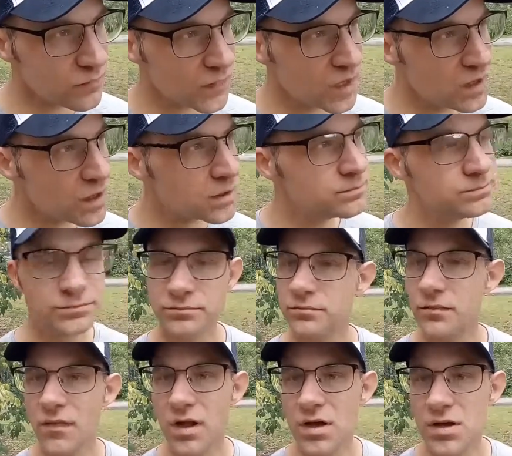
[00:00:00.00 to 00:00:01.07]
yeah,
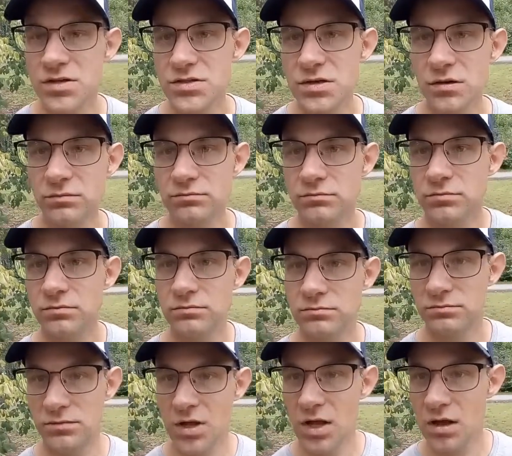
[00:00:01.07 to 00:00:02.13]
so
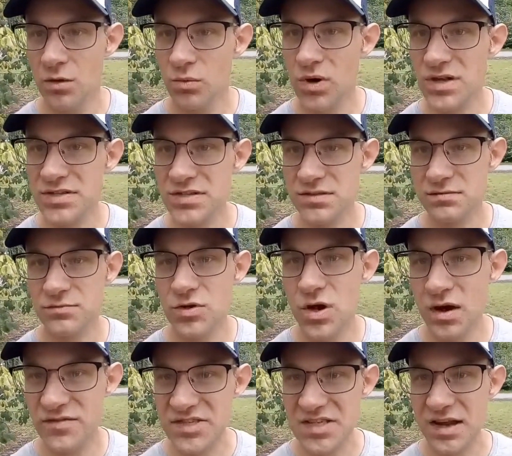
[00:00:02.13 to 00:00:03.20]
once you
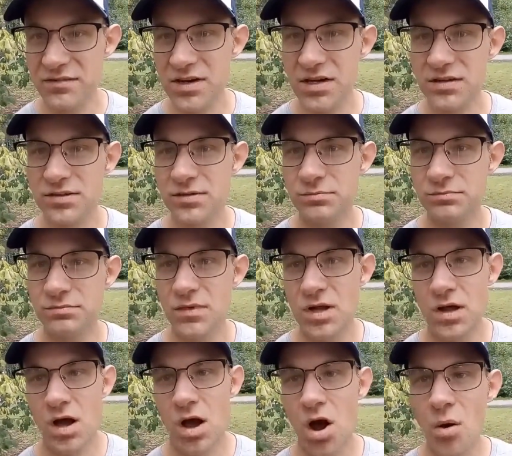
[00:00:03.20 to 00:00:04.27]
have saved it,
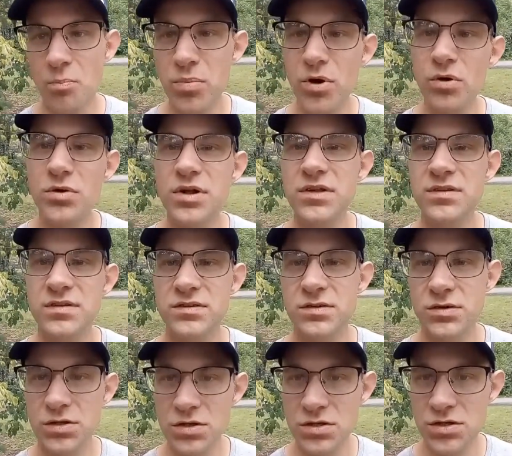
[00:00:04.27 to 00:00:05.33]
upload it to
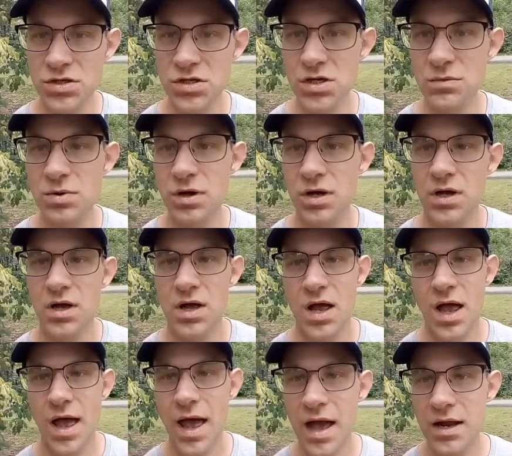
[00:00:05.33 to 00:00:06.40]
YouTube,
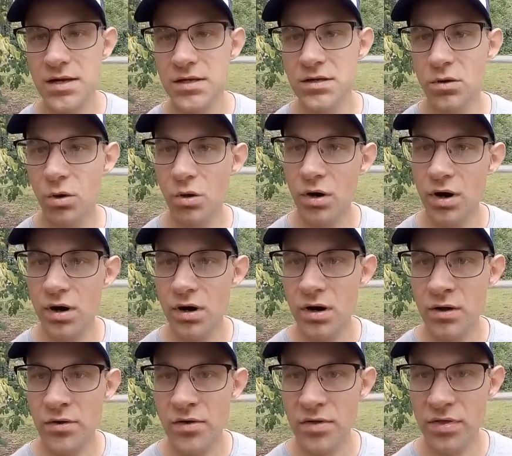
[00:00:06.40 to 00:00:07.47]
add
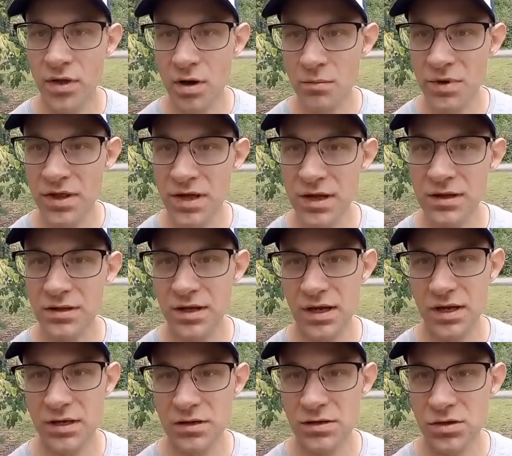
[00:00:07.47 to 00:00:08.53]
your thumbnail
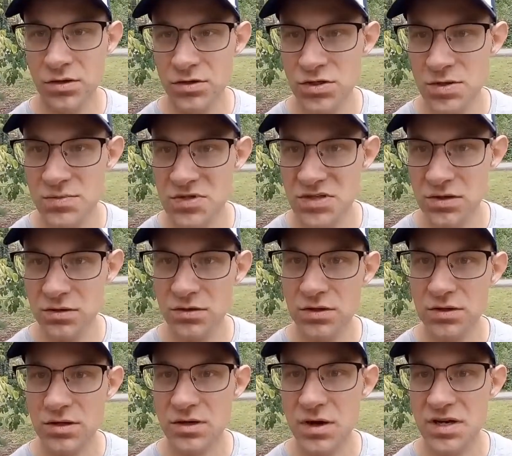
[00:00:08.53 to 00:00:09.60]
in YouTube
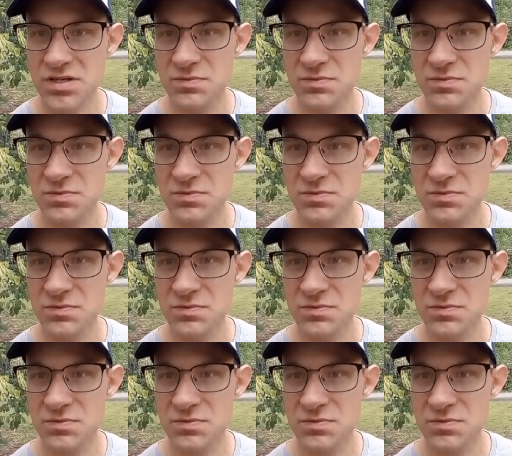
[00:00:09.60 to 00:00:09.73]
Studio as